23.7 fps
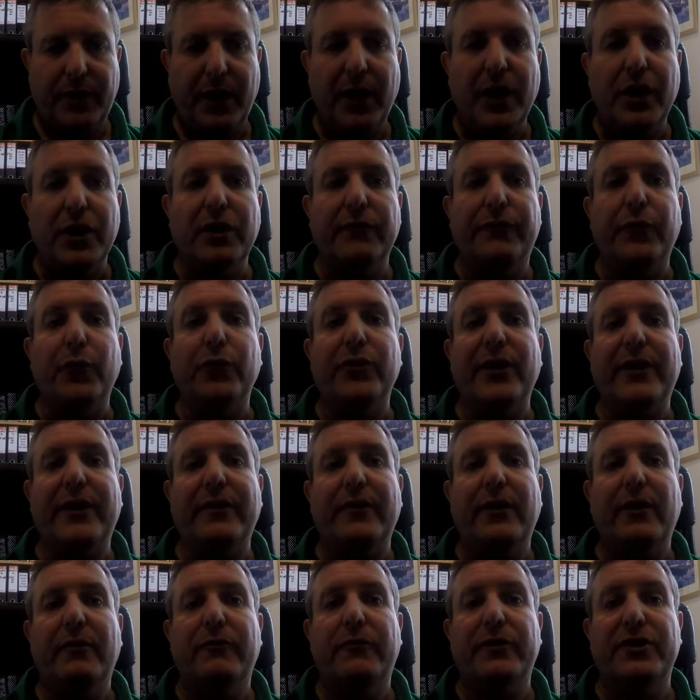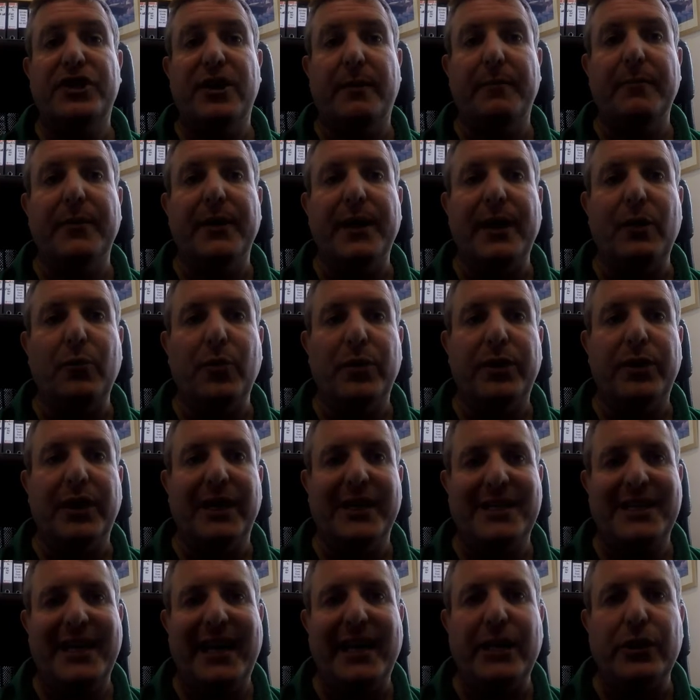You're voting for somebody with
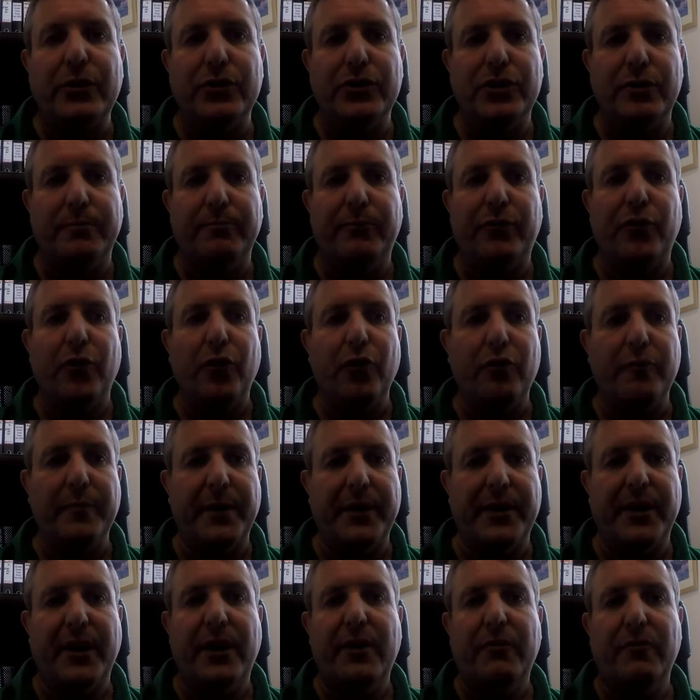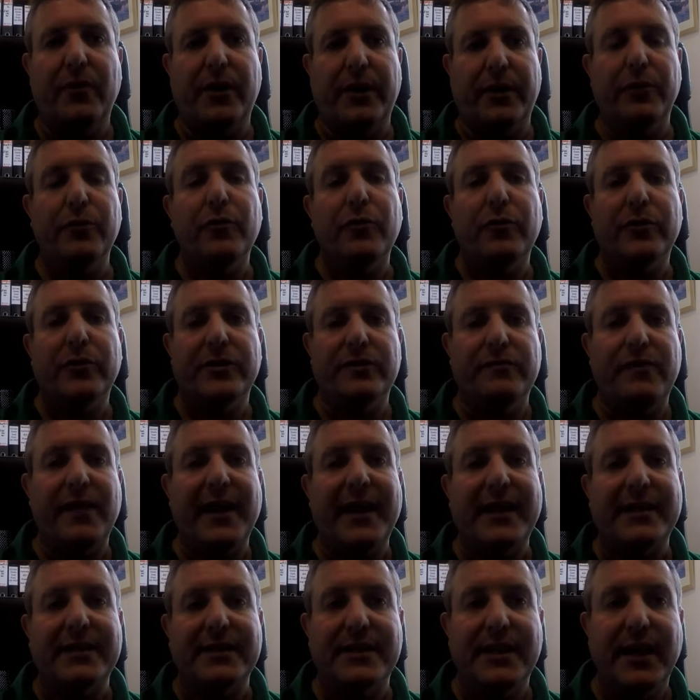continuous improvement running through his
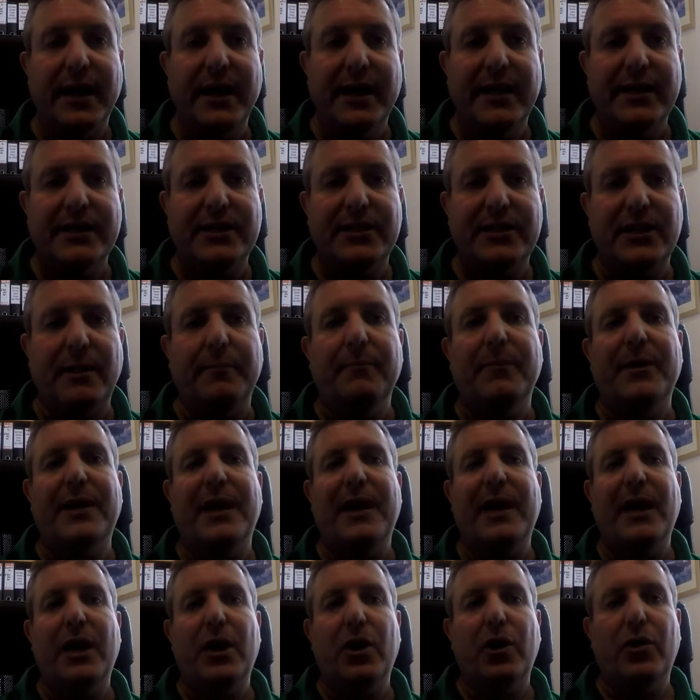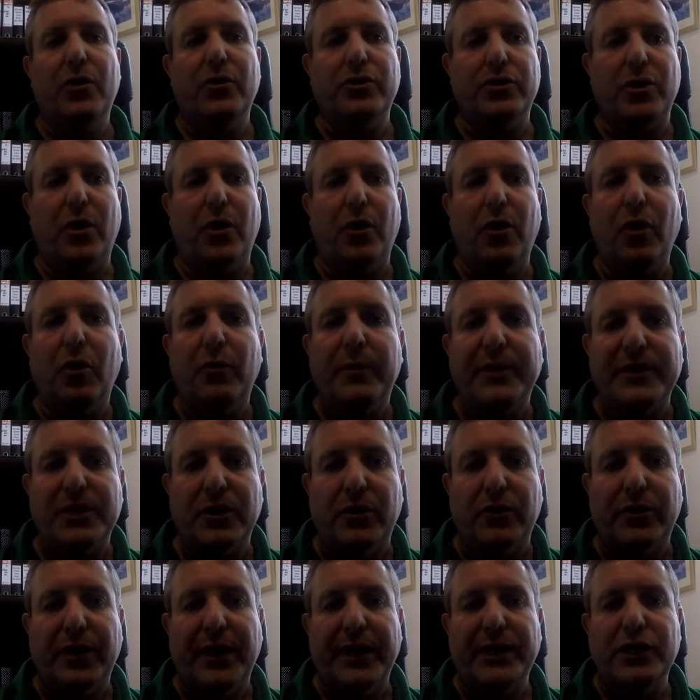veins, somebody who's always
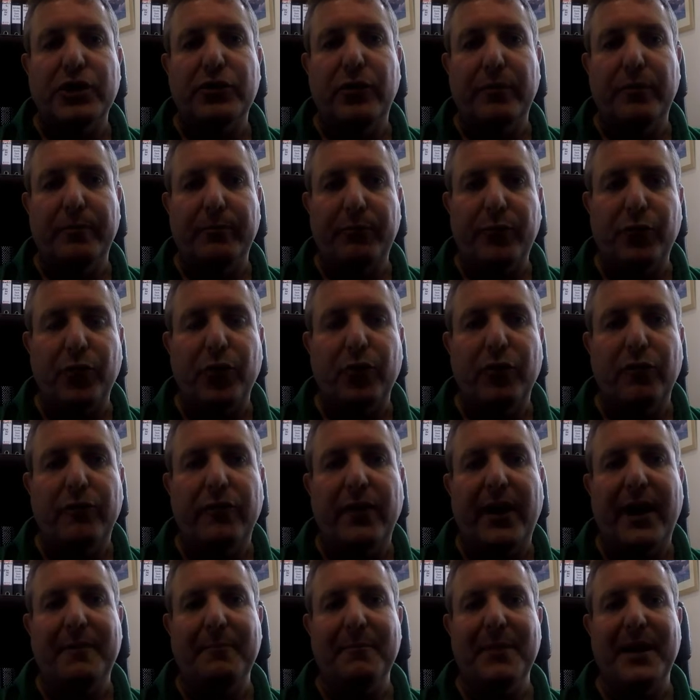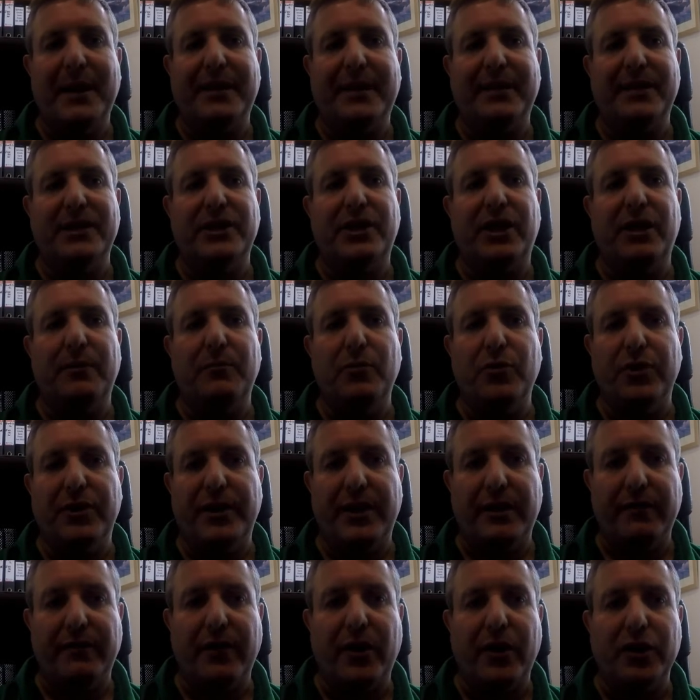looking to improve and make this community
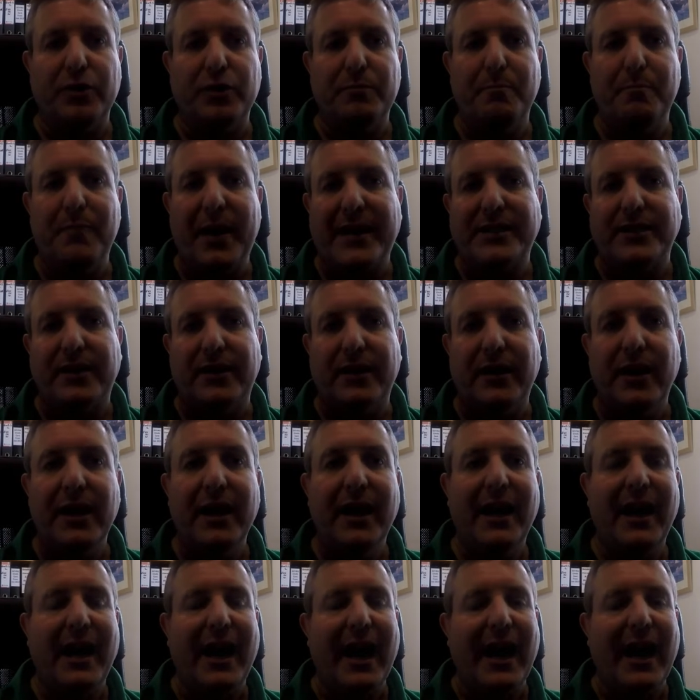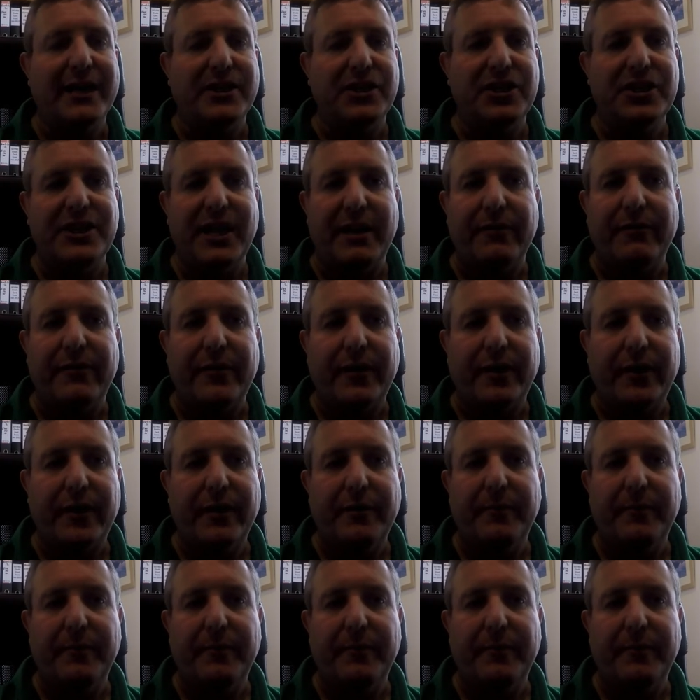of ours better and safer.